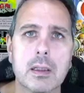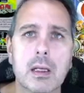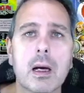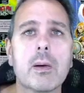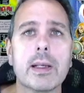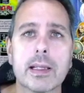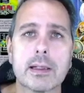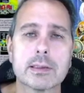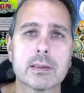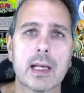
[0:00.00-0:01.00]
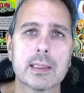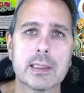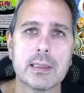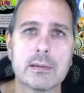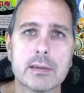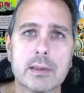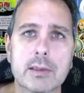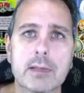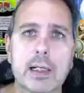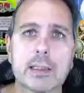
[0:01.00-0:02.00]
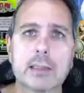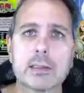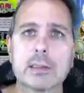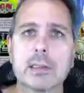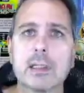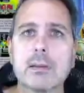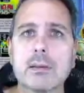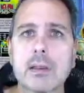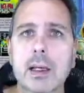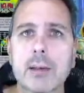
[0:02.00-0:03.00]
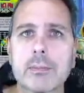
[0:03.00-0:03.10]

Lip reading: Oh, and you can also cast heal during the fight. That's good to know. Okay.